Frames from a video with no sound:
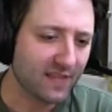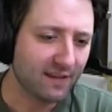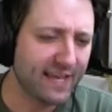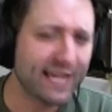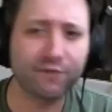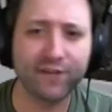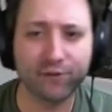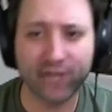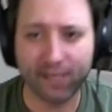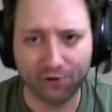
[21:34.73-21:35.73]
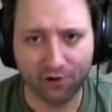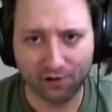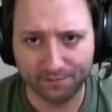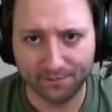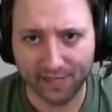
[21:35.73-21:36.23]
the Angry Video Game Nerd
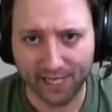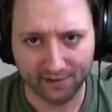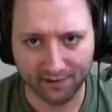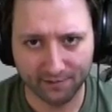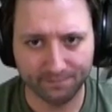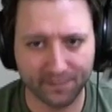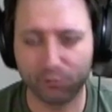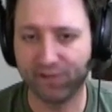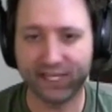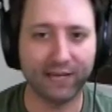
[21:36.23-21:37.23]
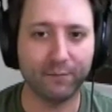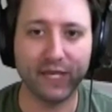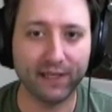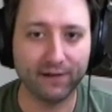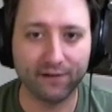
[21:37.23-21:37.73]
had a movie
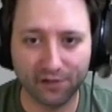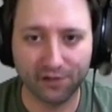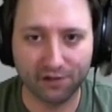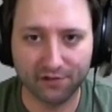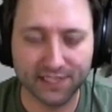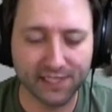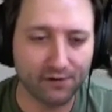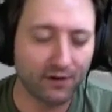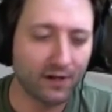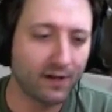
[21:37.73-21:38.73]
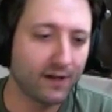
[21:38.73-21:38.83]
campaign earlier this year.